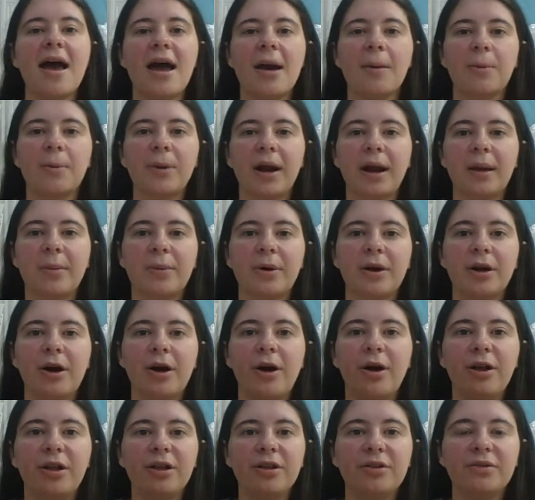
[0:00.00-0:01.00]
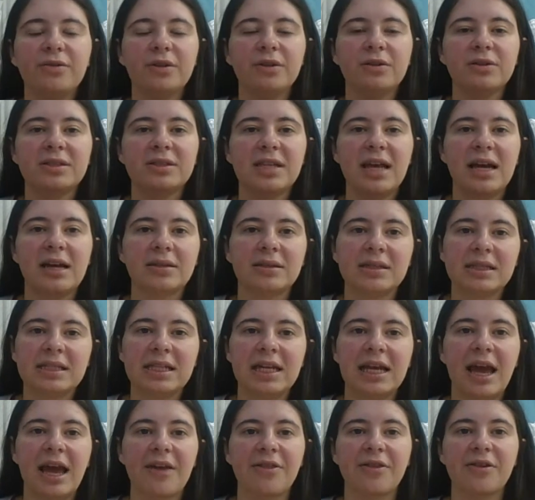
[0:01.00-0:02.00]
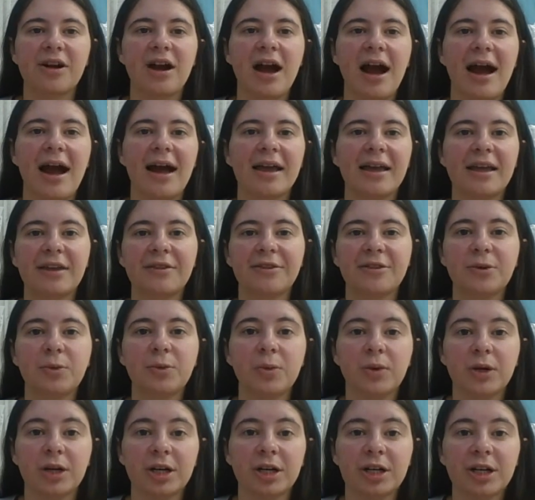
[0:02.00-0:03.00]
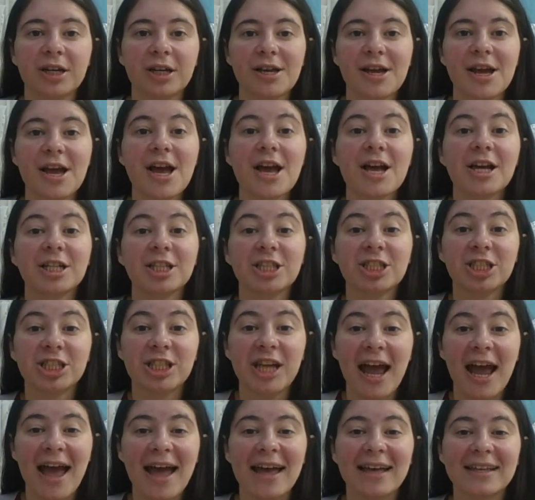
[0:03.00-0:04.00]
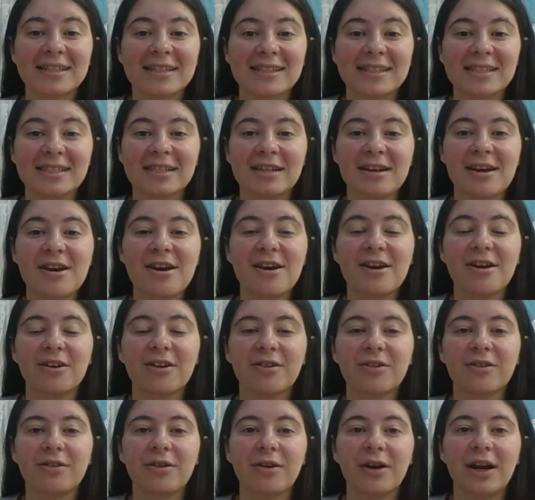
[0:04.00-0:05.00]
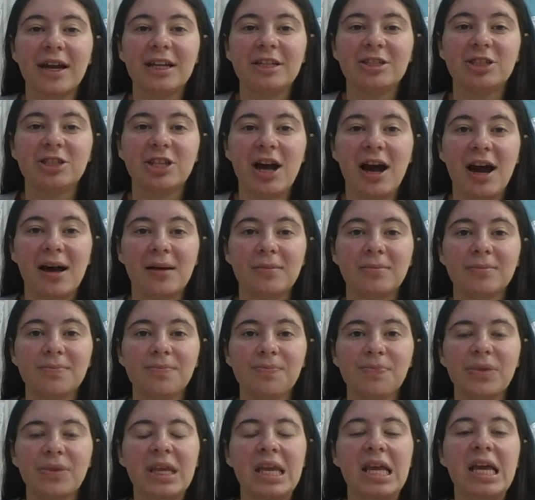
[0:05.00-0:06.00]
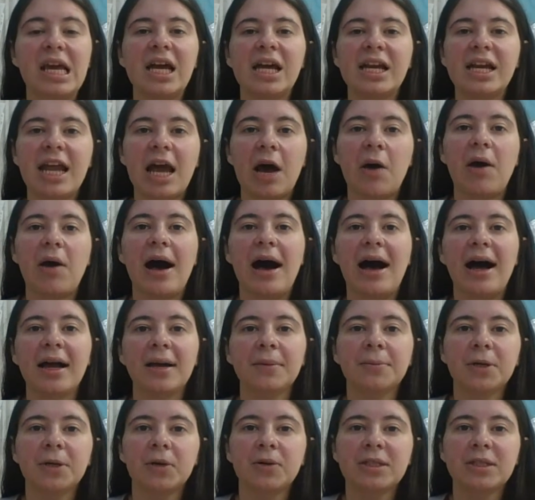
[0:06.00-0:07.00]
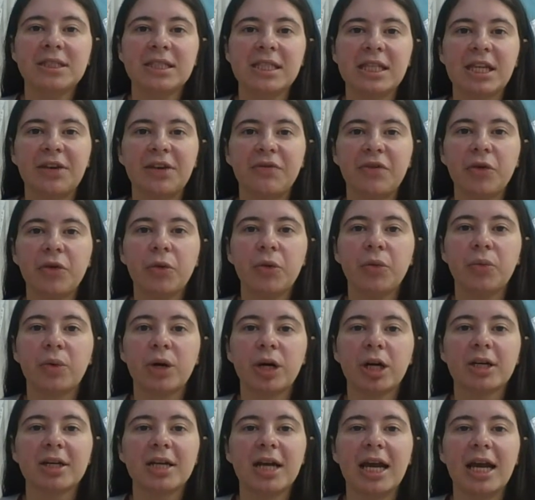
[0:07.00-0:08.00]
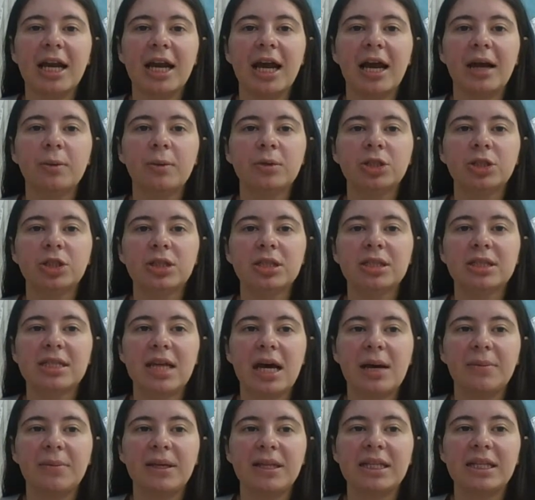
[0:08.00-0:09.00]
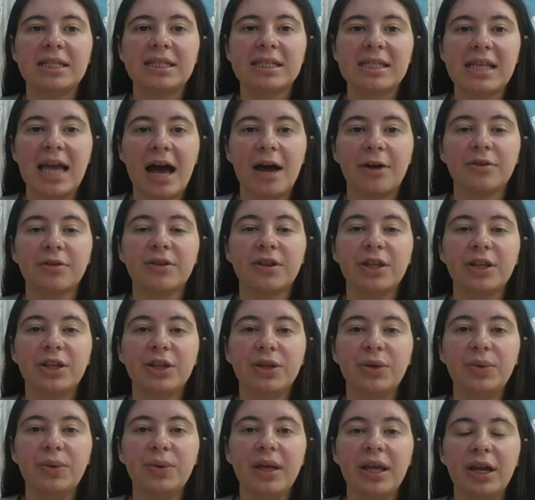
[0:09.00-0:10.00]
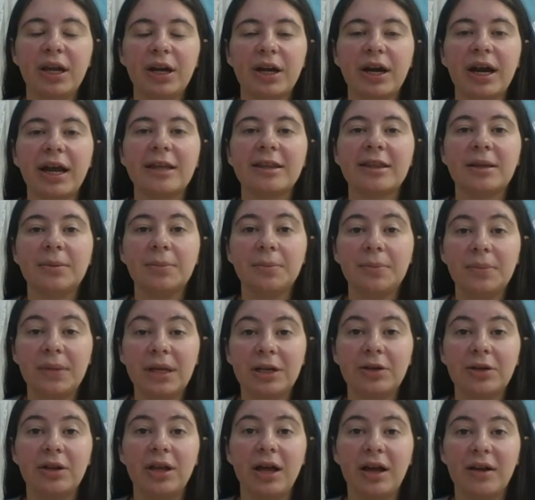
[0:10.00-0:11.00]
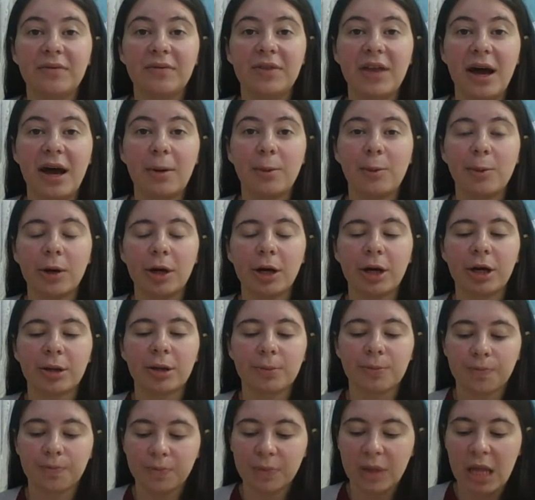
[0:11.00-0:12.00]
and when I put all of those sounds together, I get the word chest. Great job. Now, I'm going to give you a word, and I want you to tell me the sound that you hear in the middle of that word.